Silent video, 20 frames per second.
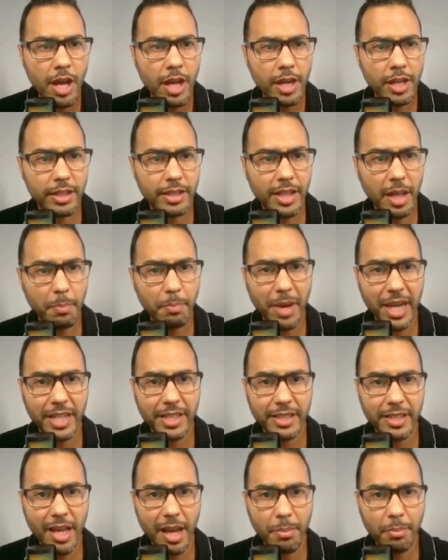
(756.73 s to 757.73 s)
step by
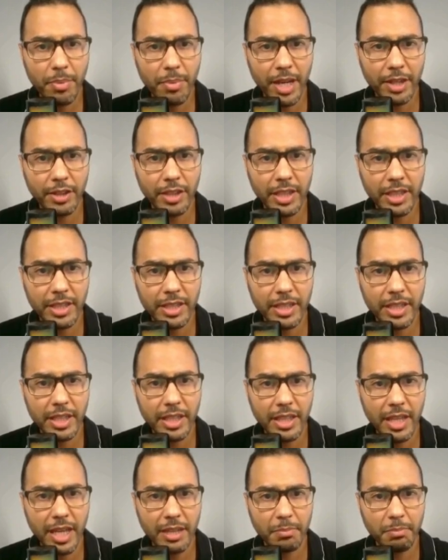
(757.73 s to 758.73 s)
step, and you can
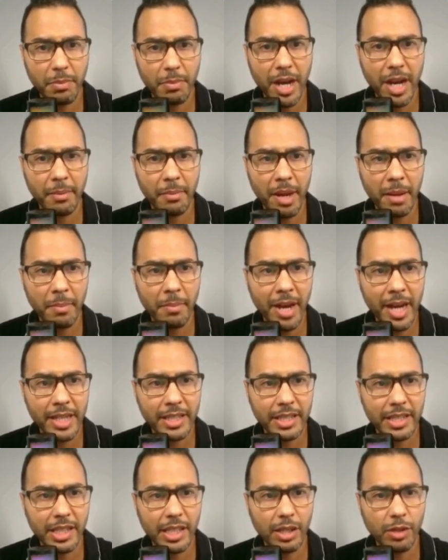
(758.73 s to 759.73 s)
see that my mine
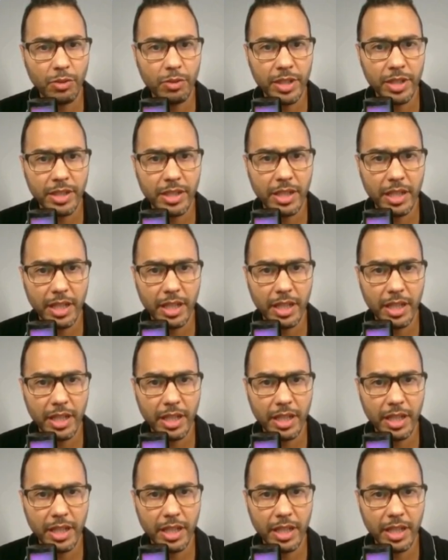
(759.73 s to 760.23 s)
sequence